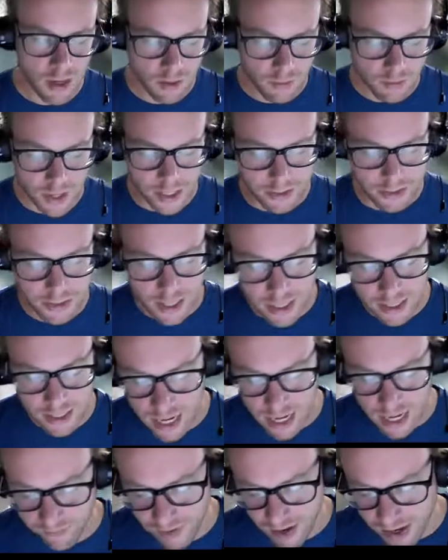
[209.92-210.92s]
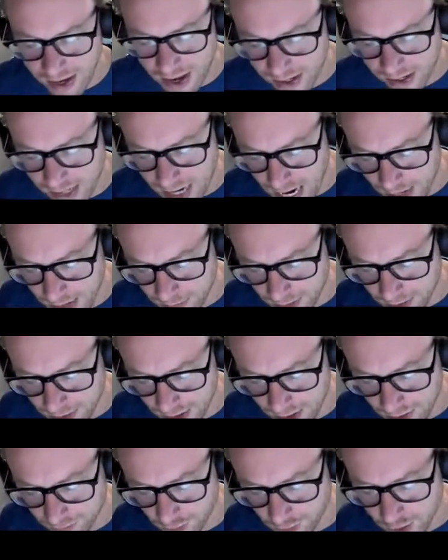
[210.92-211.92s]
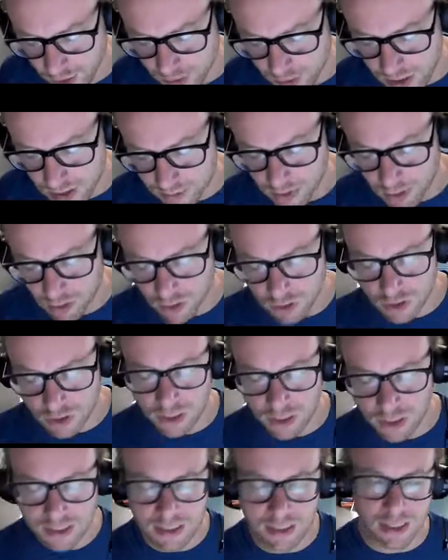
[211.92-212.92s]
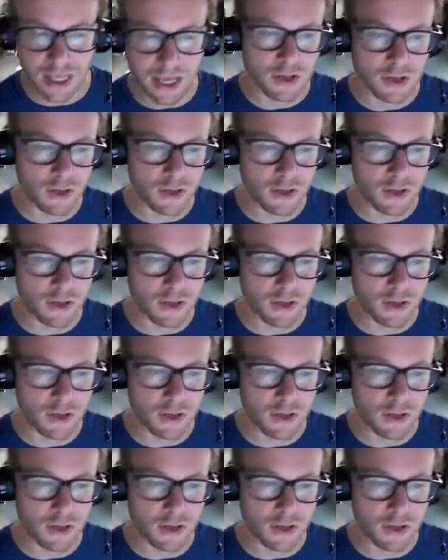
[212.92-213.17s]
right? And kind of a common thing for a u substitution is to let